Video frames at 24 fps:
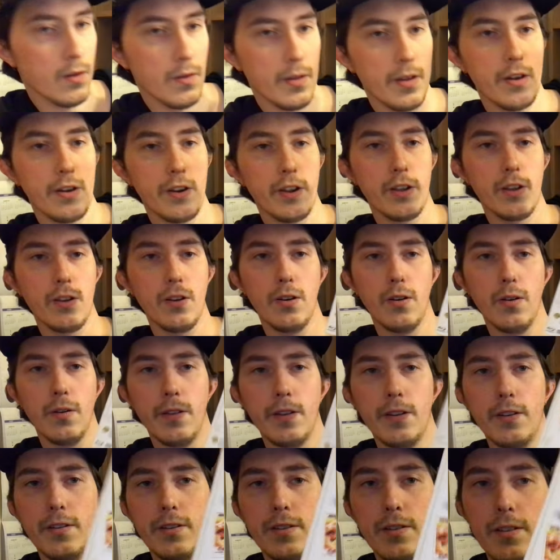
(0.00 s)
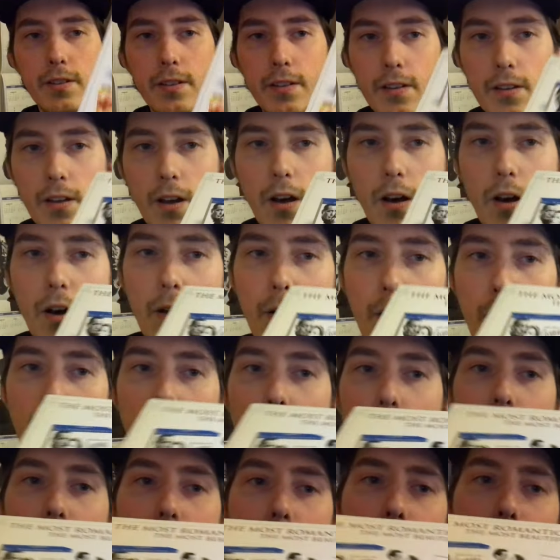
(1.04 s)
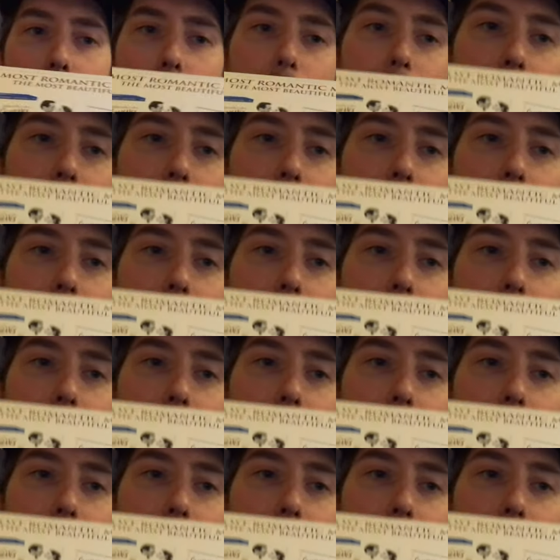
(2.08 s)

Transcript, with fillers: There you go. There's the, all of them.